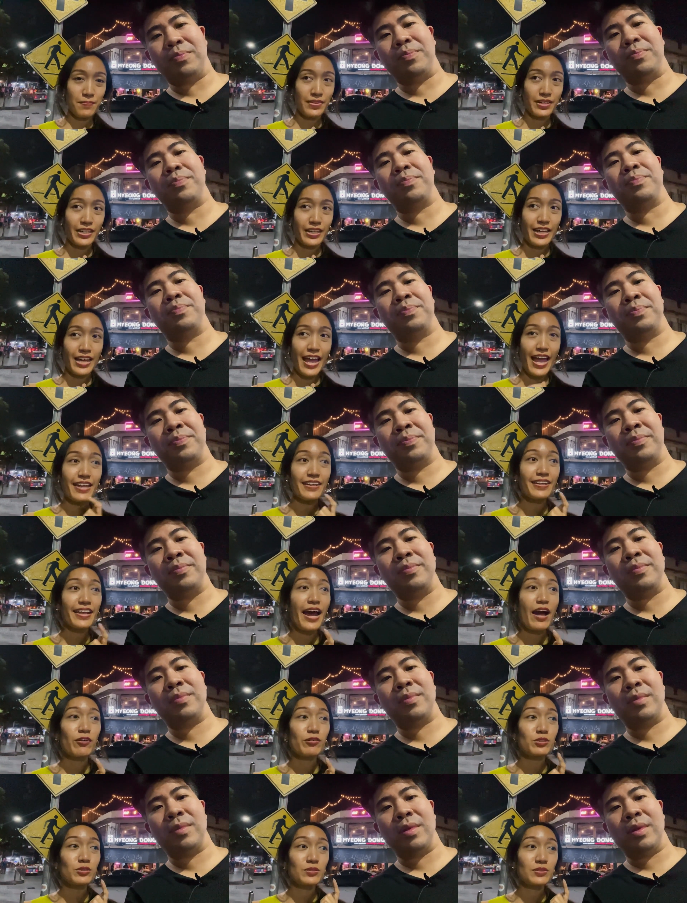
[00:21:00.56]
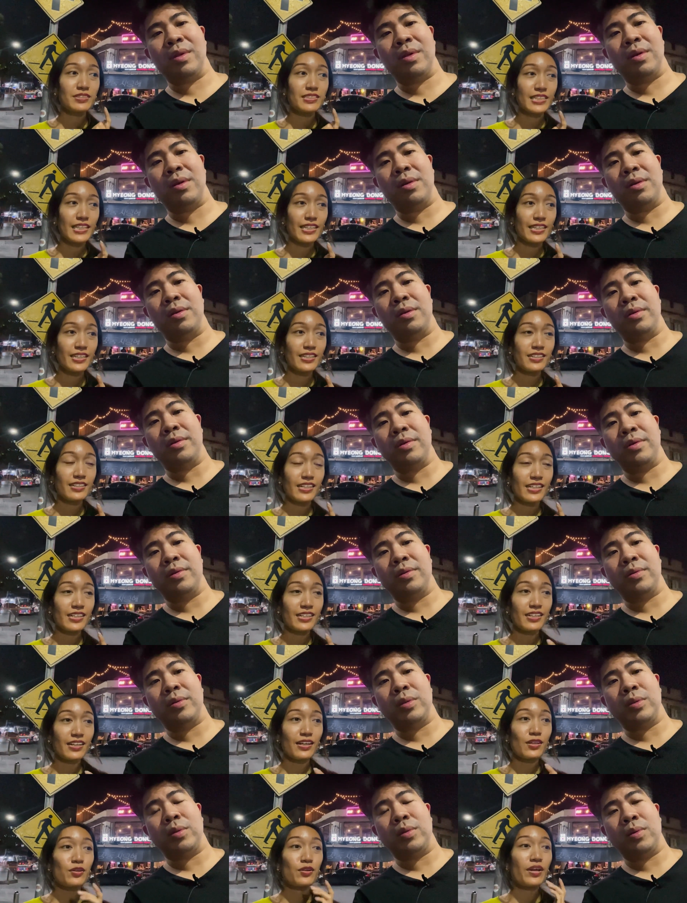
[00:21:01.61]
Speaker 1: and now you see it in
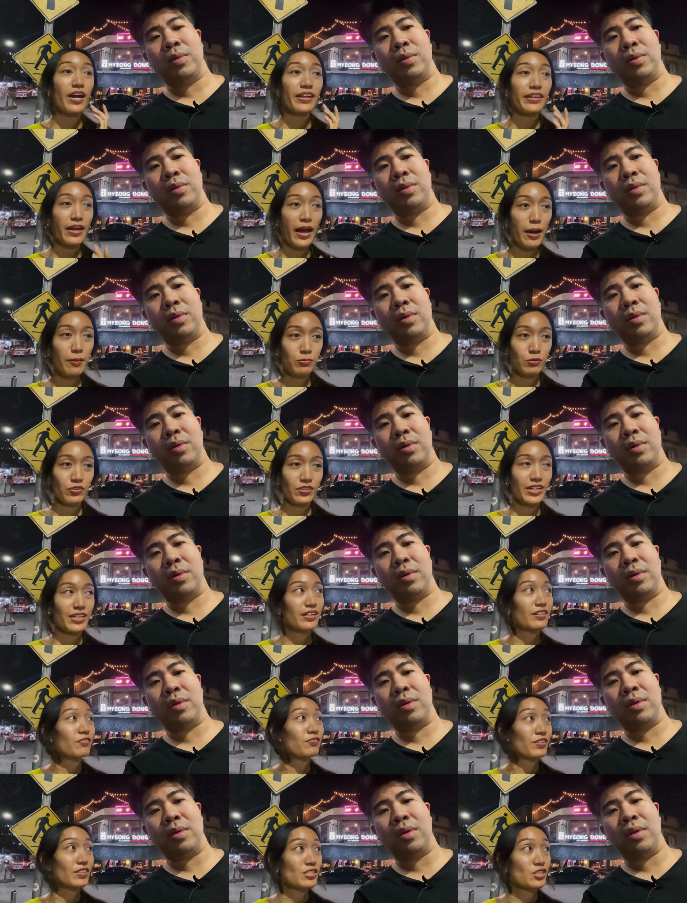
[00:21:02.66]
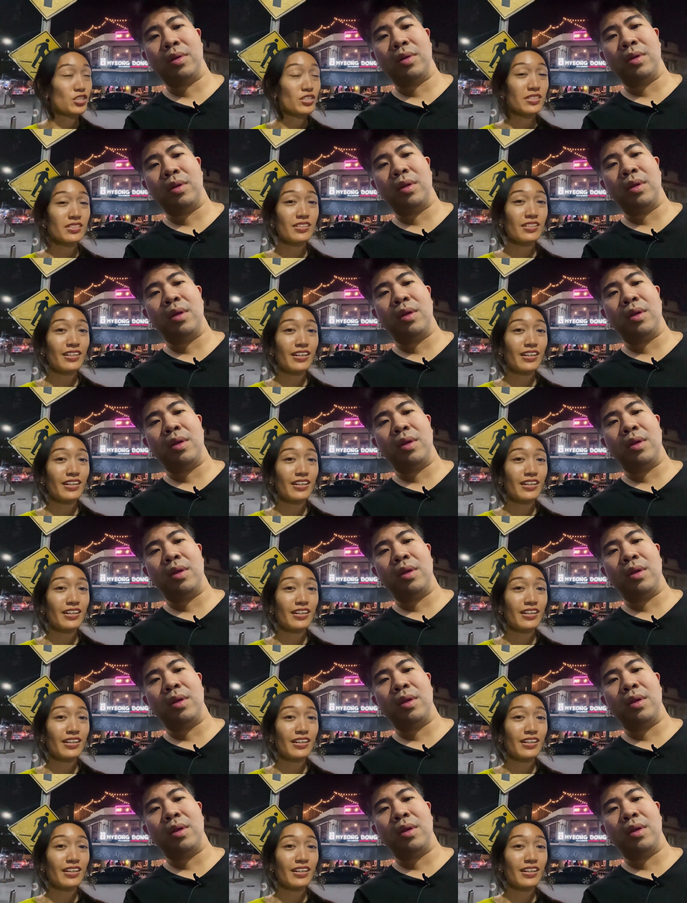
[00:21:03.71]
an upgraded version.